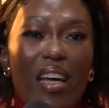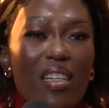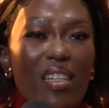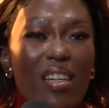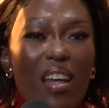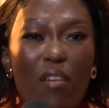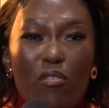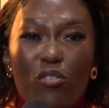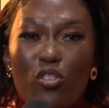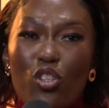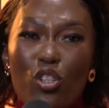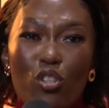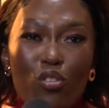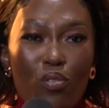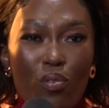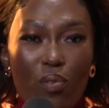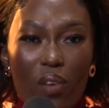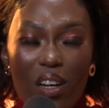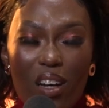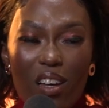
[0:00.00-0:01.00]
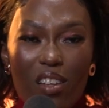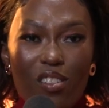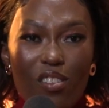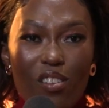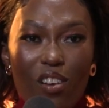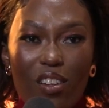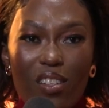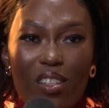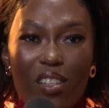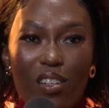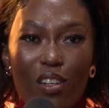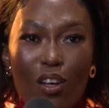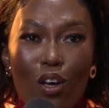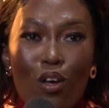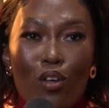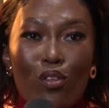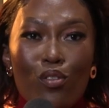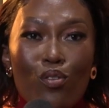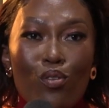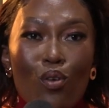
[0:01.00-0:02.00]
I didn't have children when I started.
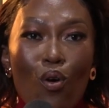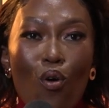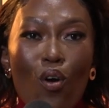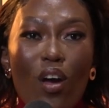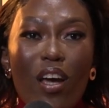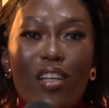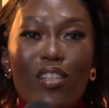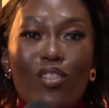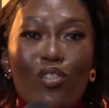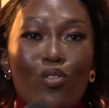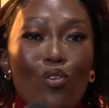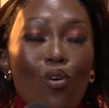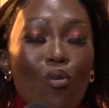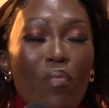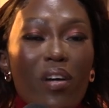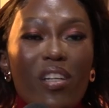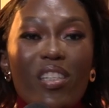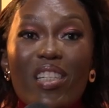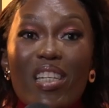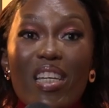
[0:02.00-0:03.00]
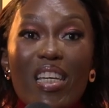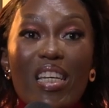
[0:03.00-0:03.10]
So it's so much